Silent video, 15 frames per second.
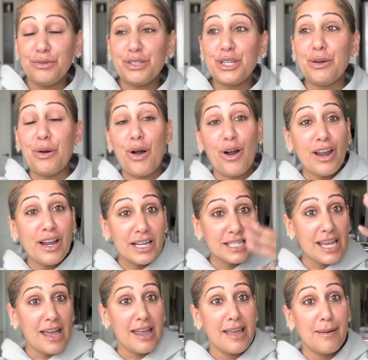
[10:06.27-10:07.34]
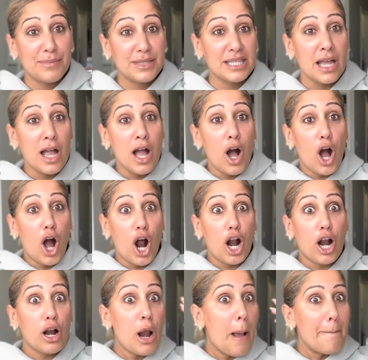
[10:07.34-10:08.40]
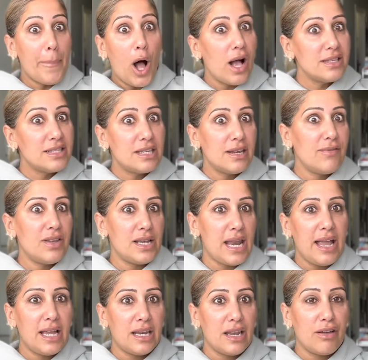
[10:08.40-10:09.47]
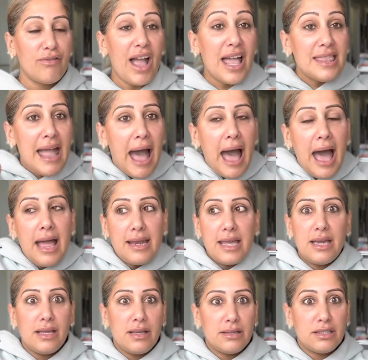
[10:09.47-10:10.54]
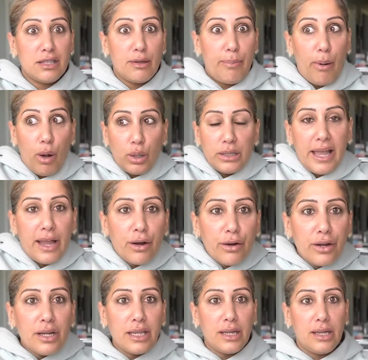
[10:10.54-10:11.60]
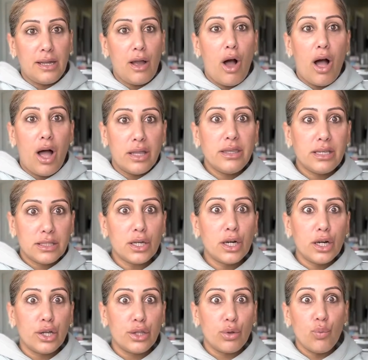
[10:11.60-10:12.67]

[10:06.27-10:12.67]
So archetypes are positive and negative, and that is the polarity on this earth.